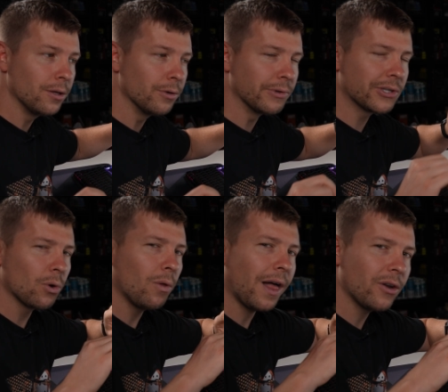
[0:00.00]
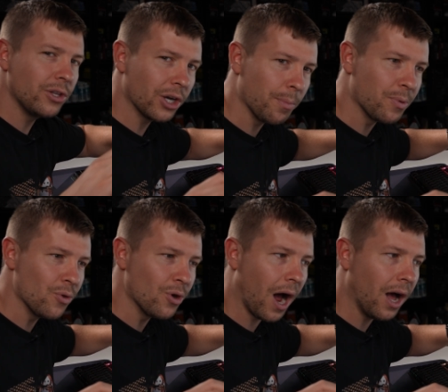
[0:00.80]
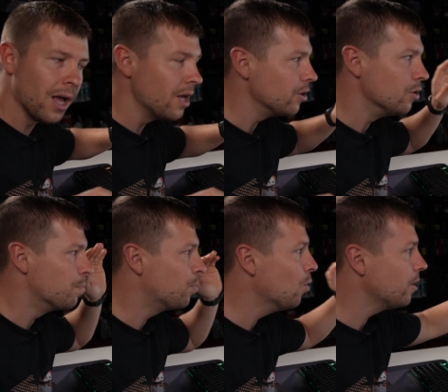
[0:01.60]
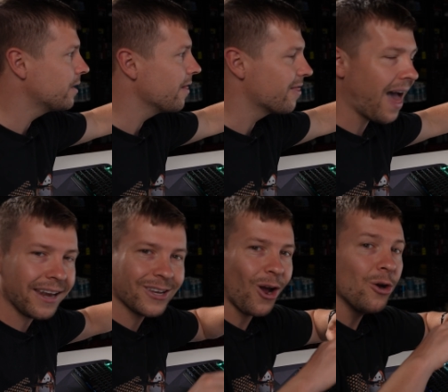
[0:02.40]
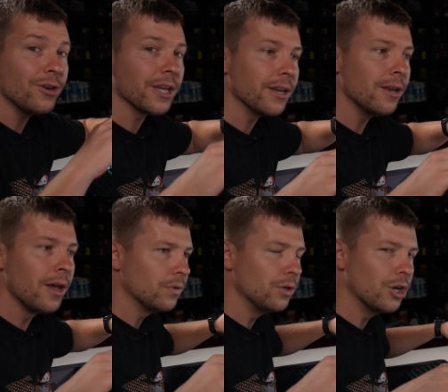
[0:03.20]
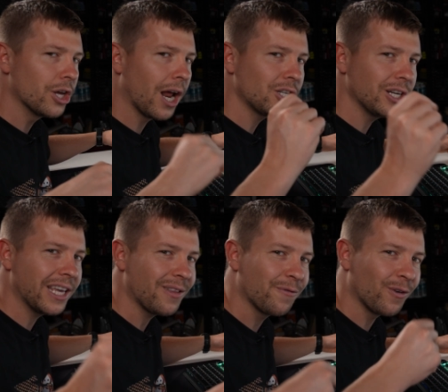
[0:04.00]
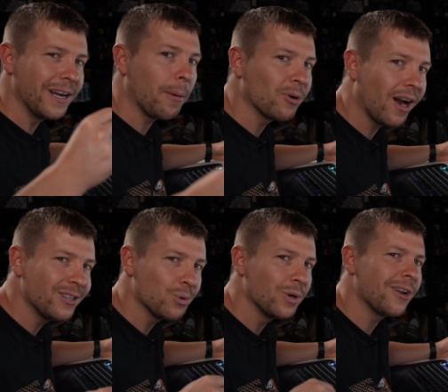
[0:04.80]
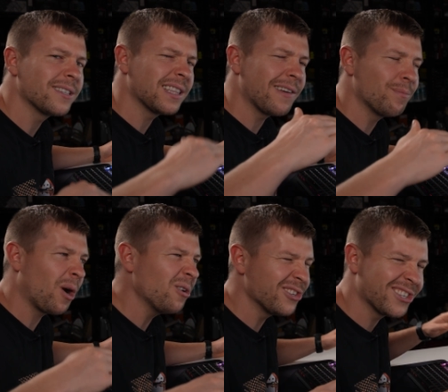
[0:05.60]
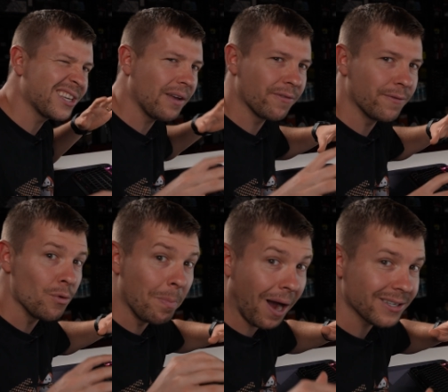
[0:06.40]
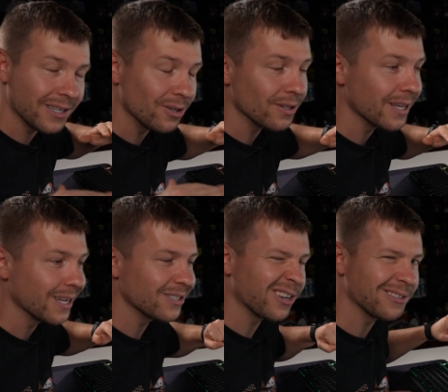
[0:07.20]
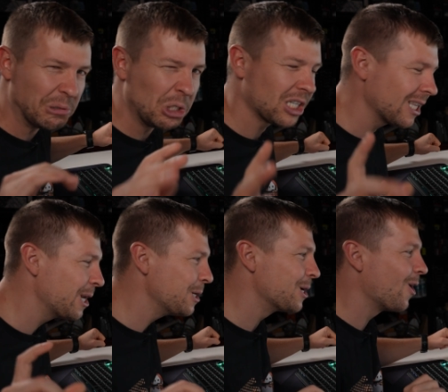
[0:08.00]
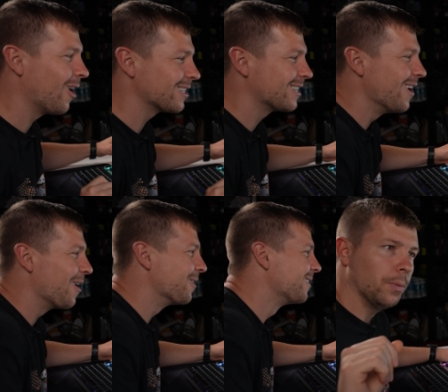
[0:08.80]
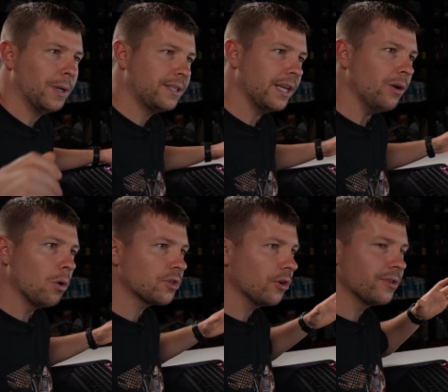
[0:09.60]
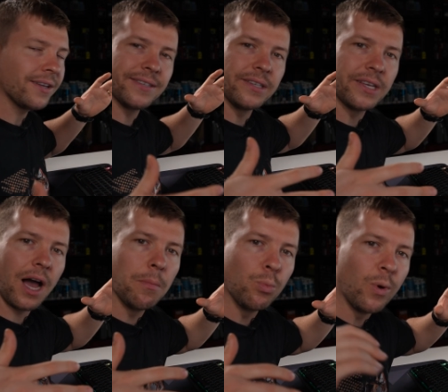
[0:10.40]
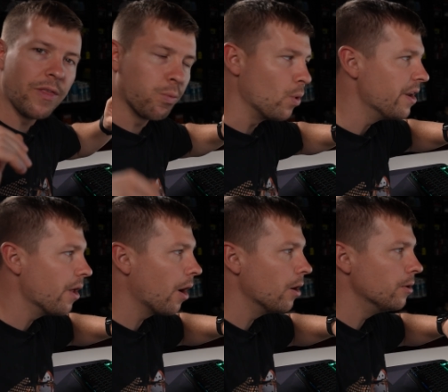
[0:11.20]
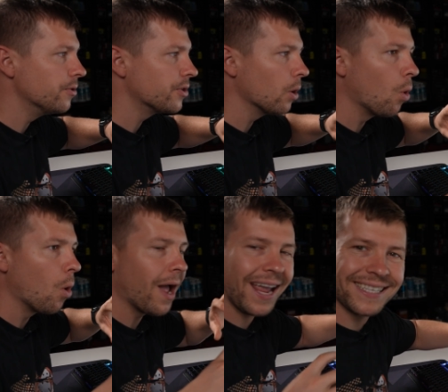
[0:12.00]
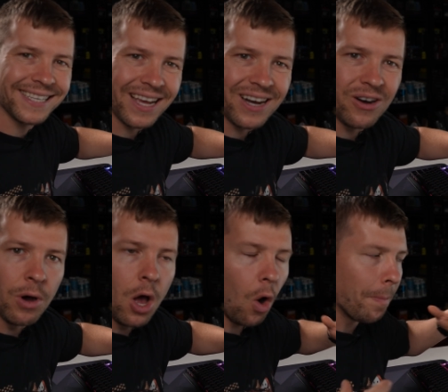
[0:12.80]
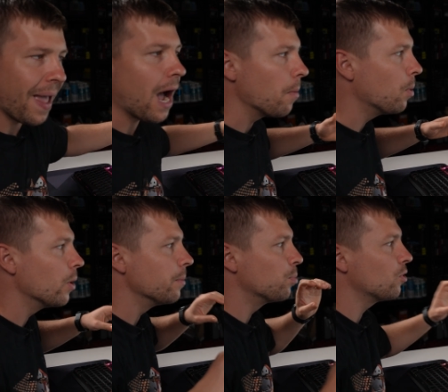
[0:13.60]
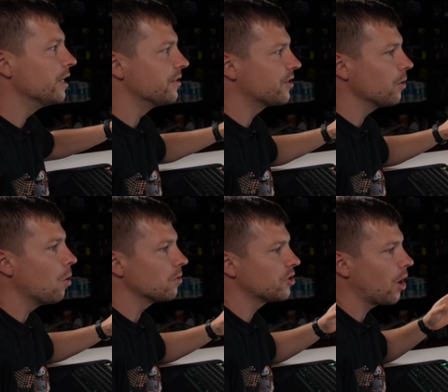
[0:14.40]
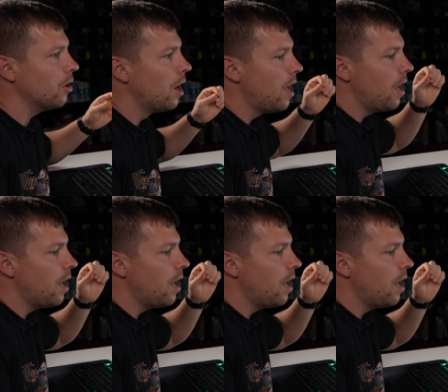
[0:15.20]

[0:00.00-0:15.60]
you install that on your computer, you put that code in, you can actually get the free upgrade to Windows eleven Pro and just save a few bucks here and there. So just letting you guys know. Your P C also doesn't come with Windows or Excel or PowerPoint pre-installed. So